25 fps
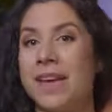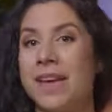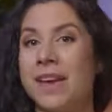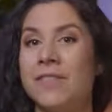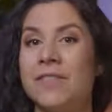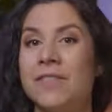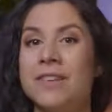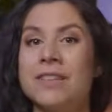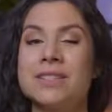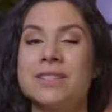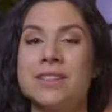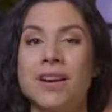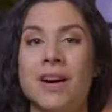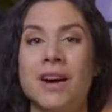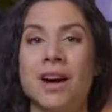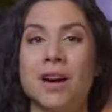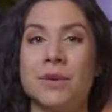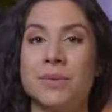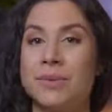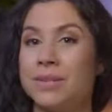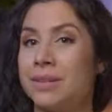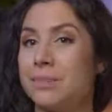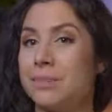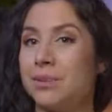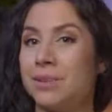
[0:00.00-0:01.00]
If this
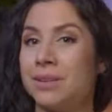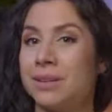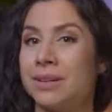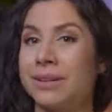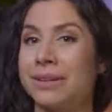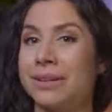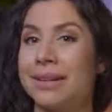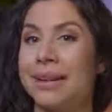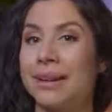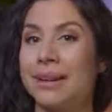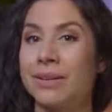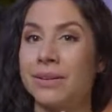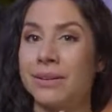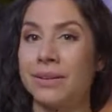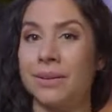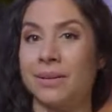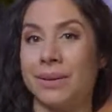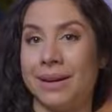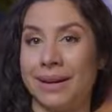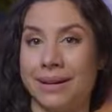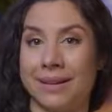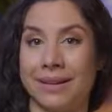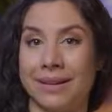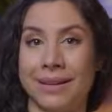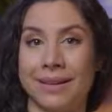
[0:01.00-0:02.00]
card was in a more narrow
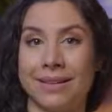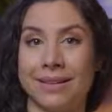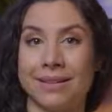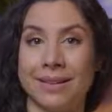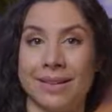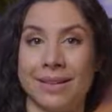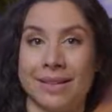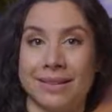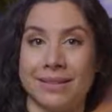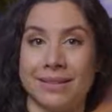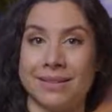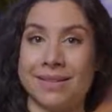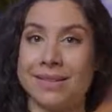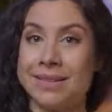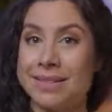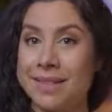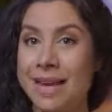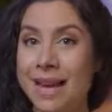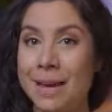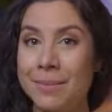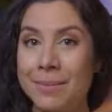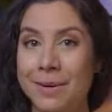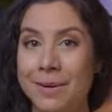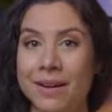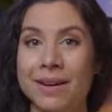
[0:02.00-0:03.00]
area, like a
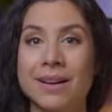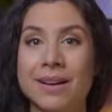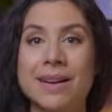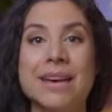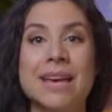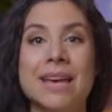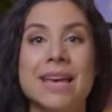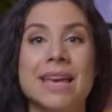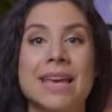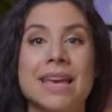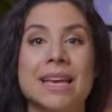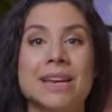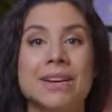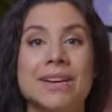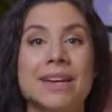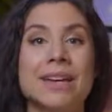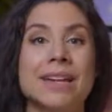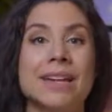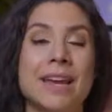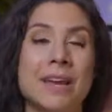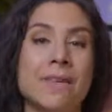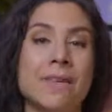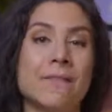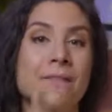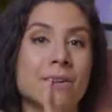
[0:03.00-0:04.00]
sidebar, it could
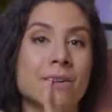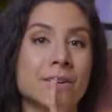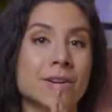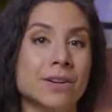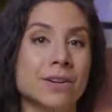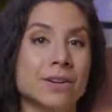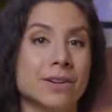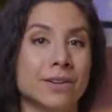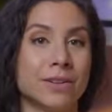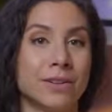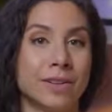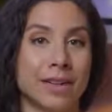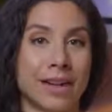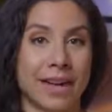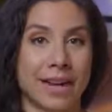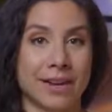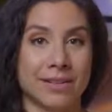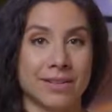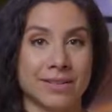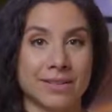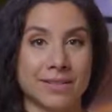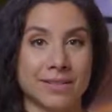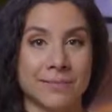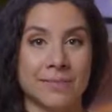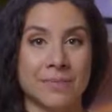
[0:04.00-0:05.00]
get a vertical
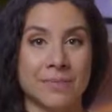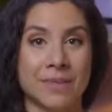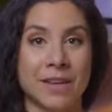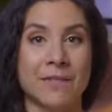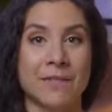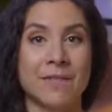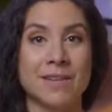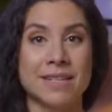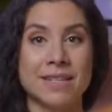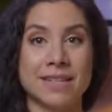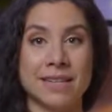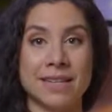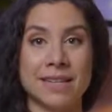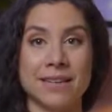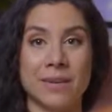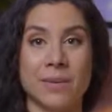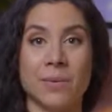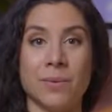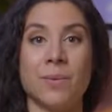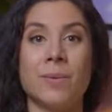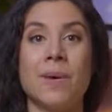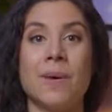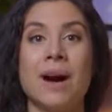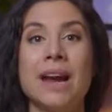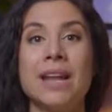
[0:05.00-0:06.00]
layout. If it's in
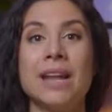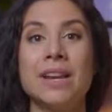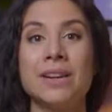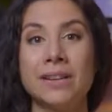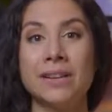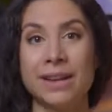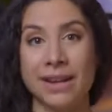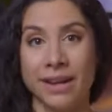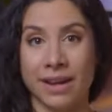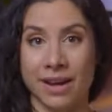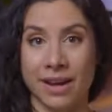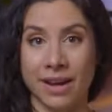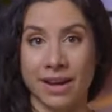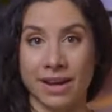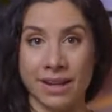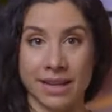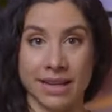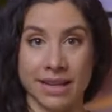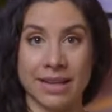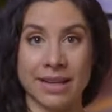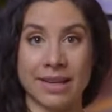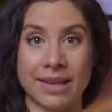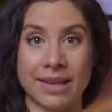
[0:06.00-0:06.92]
a wider area, it can